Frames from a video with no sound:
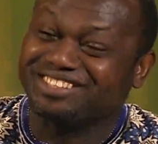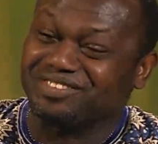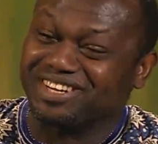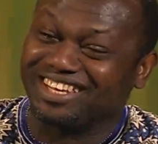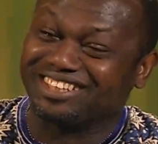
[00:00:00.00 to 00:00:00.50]
the
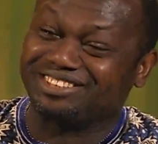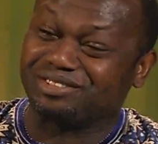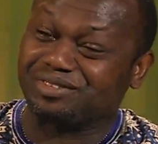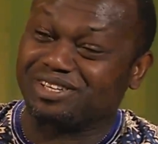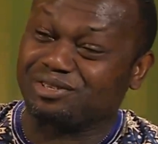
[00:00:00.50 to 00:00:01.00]
weather's,
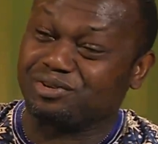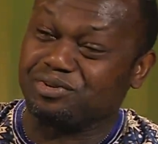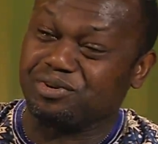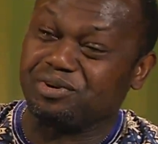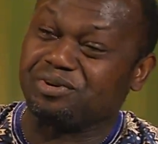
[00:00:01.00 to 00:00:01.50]
you
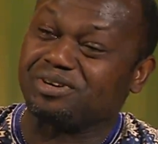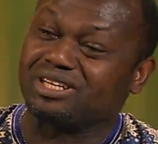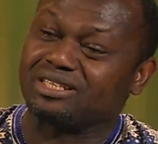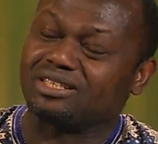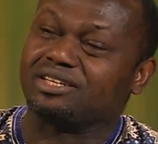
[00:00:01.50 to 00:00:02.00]
know,
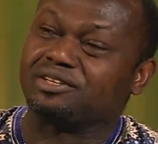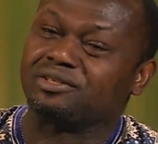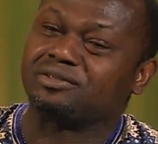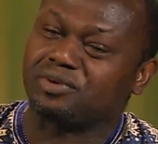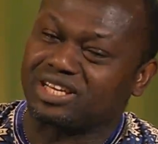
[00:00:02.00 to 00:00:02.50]

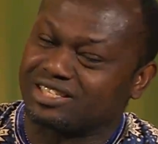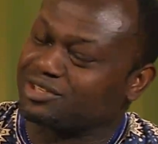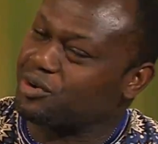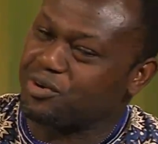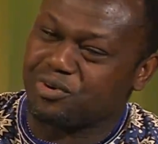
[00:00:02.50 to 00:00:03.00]
when it's
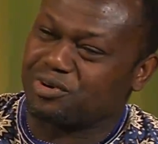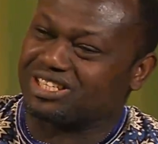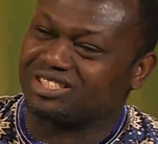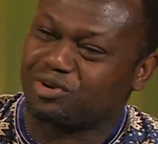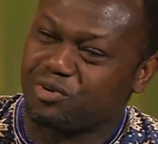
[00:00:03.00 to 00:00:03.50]
cold,
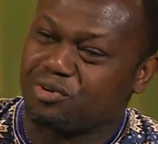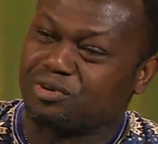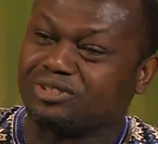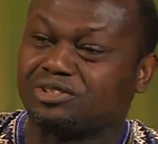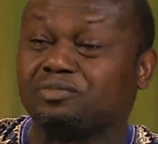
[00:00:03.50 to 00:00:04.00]
it's
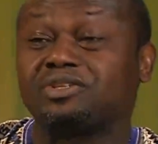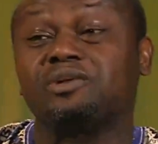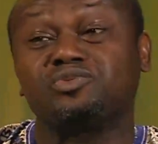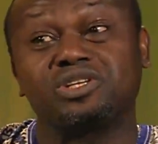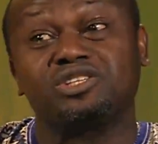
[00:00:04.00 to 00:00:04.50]
cold.
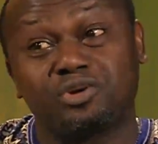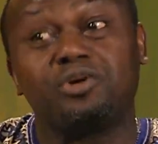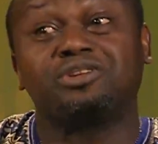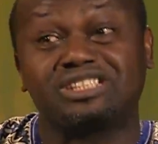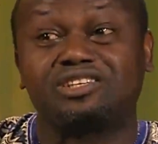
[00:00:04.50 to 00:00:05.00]
Sometimes when it's
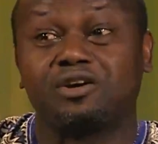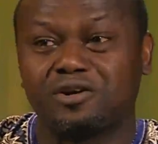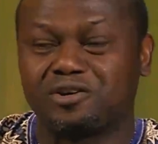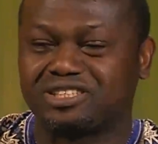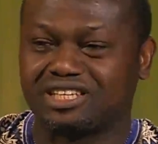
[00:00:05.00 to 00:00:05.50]
hot,
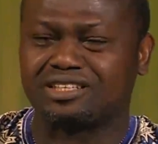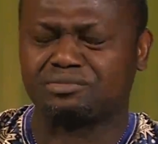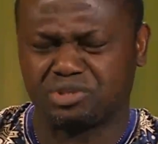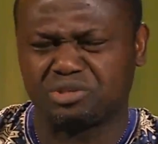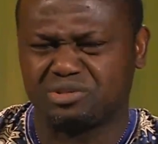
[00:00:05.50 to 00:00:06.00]

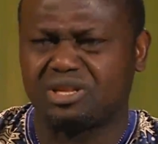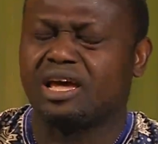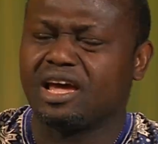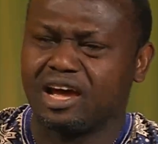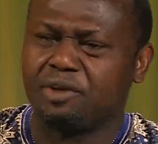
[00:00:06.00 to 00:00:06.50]
but,
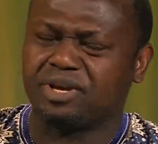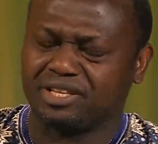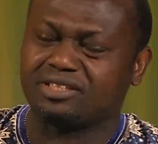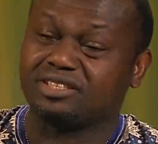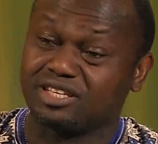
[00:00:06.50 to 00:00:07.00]
I
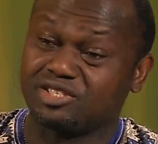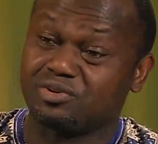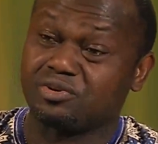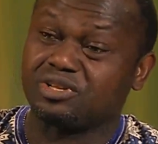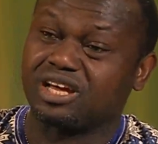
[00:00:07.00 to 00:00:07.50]
mean, it's
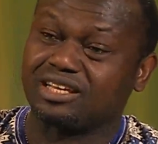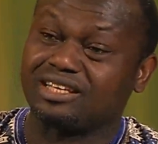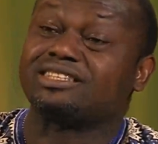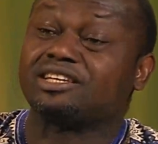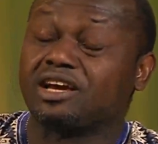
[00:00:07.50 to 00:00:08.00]
good. And
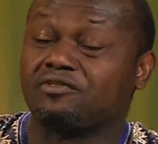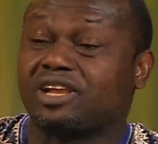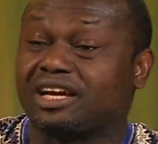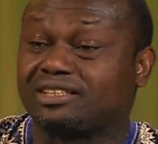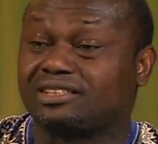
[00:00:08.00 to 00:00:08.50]
it's,
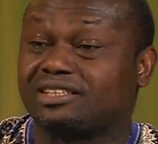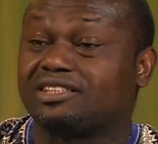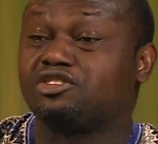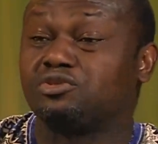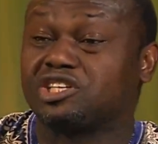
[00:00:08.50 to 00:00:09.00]
like I say, it's
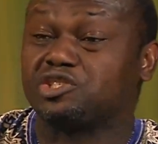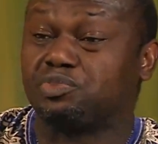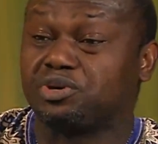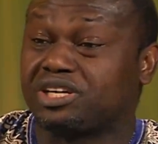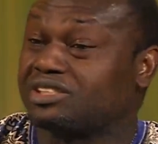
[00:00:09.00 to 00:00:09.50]
a new
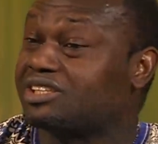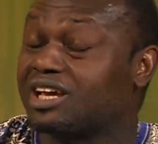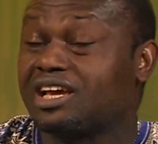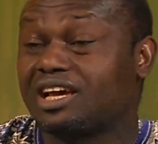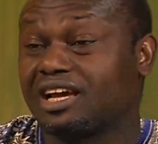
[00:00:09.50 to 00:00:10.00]
experience.
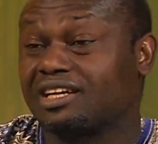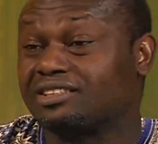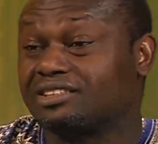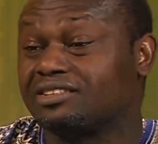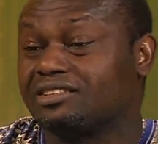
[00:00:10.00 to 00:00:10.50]

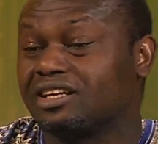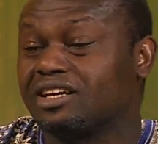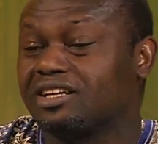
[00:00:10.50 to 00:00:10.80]
And